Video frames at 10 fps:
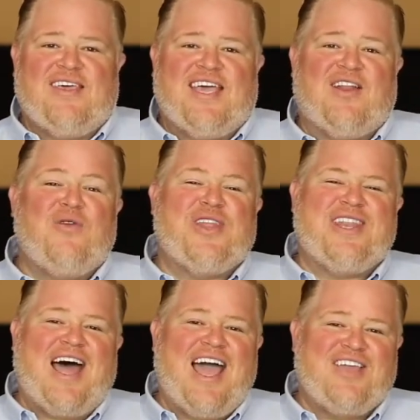And on the
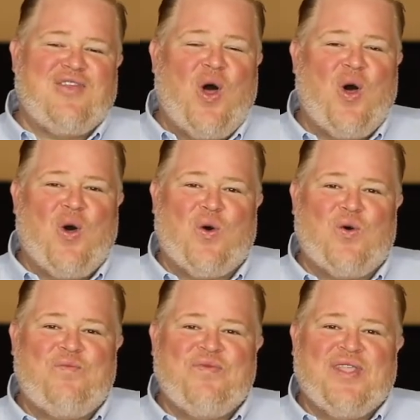ninth
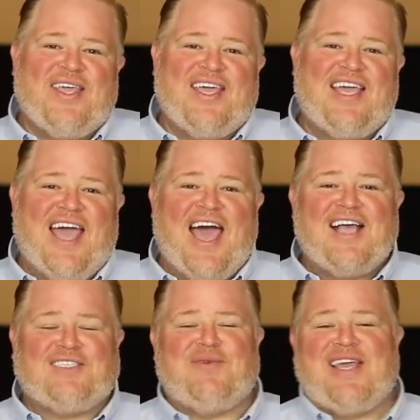hole, he
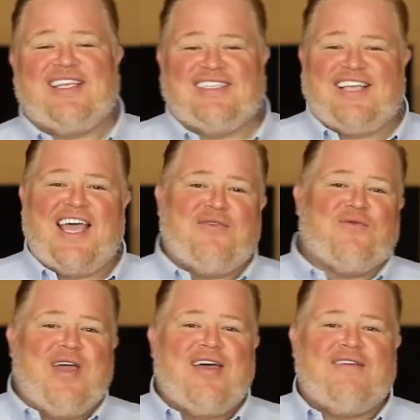asked me, he says, Hey,
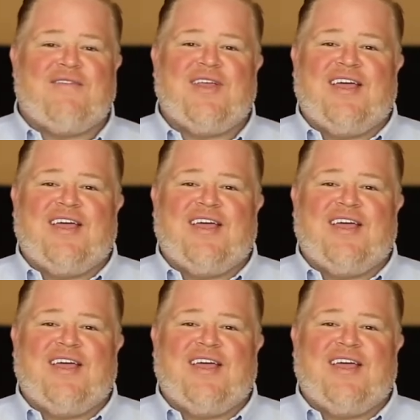Rev,